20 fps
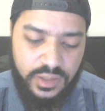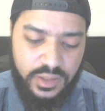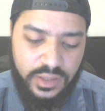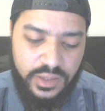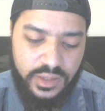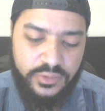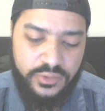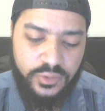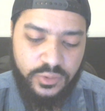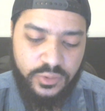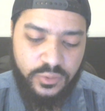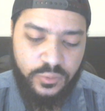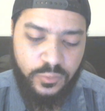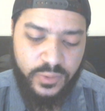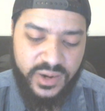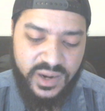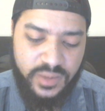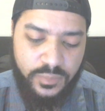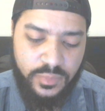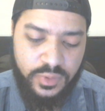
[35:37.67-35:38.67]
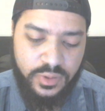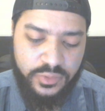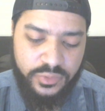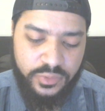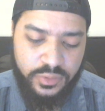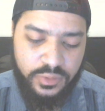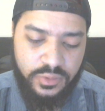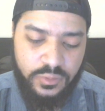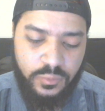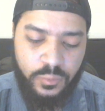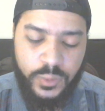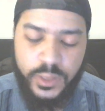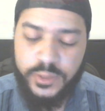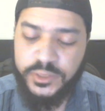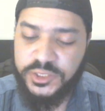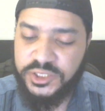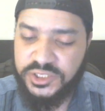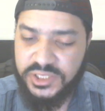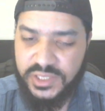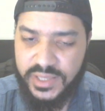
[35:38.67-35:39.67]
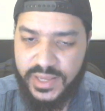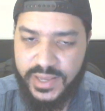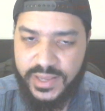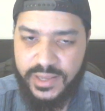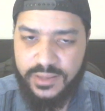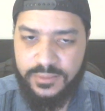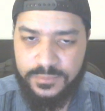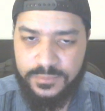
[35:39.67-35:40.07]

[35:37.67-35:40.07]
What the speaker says: and your grandmother, where is she at?